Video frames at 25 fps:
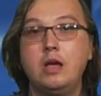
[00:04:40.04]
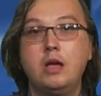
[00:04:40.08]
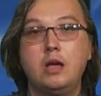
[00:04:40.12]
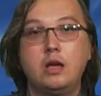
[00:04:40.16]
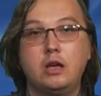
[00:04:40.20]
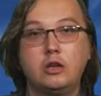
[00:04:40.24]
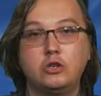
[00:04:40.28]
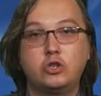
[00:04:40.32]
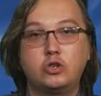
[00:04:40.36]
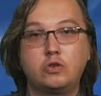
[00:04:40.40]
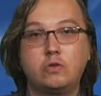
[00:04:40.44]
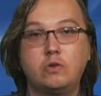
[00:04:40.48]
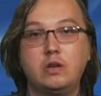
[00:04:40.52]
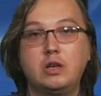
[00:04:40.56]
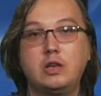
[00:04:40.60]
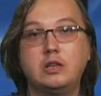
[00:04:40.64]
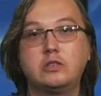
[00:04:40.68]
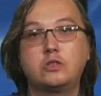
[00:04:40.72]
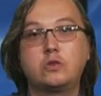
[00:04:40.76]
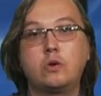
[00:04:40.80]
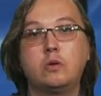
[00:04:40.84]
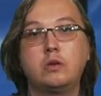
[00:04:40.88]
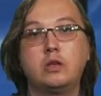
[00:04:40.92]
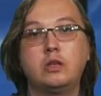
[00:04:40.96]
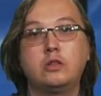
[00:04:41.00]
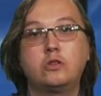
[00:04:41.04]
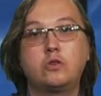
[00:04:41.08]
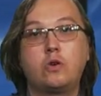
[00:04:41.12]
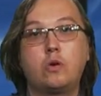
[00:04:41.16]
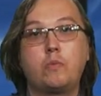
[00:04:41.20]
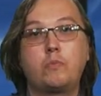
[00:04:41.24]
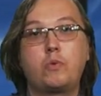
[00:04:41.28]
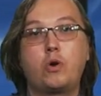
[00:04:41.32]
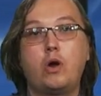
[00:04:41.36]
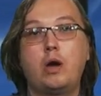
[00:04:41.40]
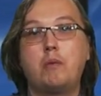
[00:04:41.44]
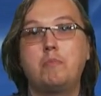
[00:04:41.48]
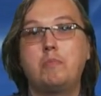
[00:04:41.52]
ensuring its own
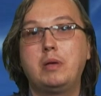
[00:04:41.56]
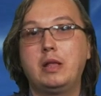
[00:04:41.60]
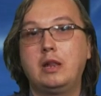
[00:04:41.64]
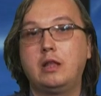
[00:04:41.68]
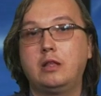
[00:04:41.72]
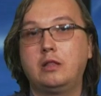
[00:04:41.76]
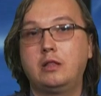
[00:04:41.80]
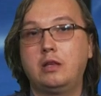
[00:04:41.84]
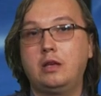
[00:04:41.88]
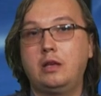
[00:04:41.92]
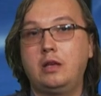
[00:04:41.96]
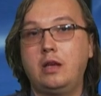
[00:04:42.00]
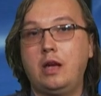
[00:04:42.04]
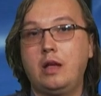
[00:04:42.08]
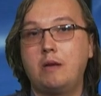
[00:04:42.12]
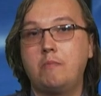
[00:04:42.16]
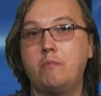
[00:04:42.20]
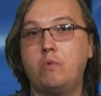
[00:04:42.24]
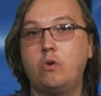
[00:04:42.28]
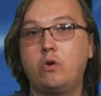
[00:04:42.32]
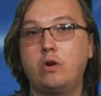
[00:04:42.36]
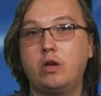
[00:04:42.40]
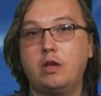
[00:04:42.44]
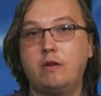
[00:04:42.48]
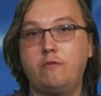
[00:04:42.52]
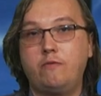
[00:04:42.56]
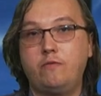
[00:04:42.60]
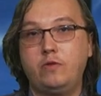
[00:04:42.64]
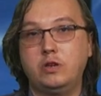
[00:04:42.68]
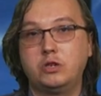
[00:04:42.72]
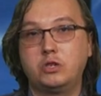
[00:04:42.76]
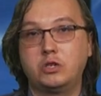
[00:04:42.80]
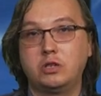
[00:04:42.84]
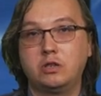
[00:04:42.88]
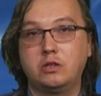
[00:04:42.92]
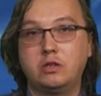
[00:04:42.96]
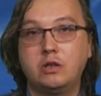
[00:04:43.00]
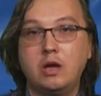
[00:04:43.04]
interoperability and more
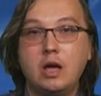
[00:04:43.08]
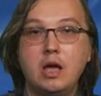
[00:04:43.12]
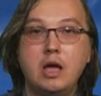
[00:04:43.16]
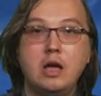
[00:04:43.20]
efficient